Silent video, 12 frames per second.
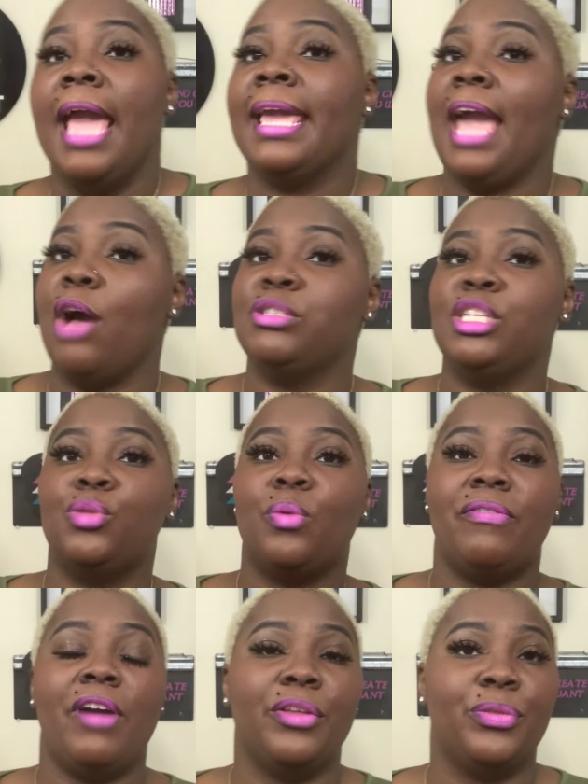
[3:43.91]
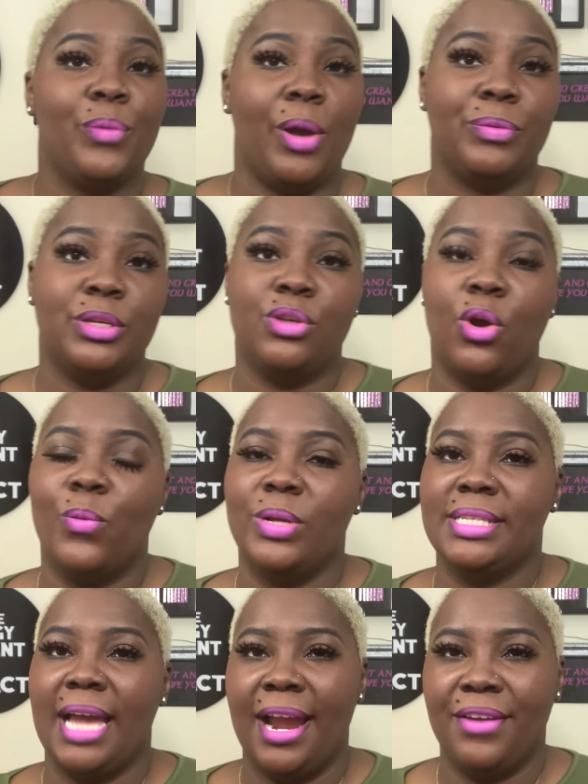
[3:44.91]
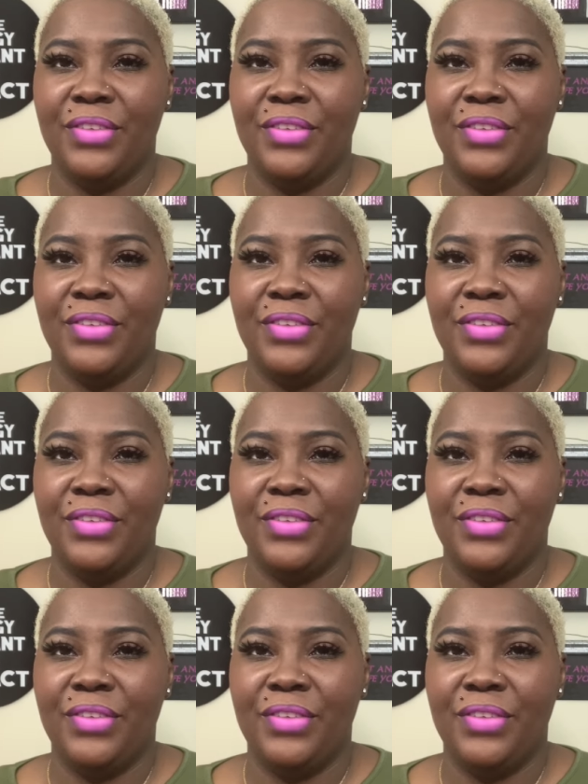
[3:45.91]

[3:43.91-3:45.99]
Kelsey's with her throughout this whole entire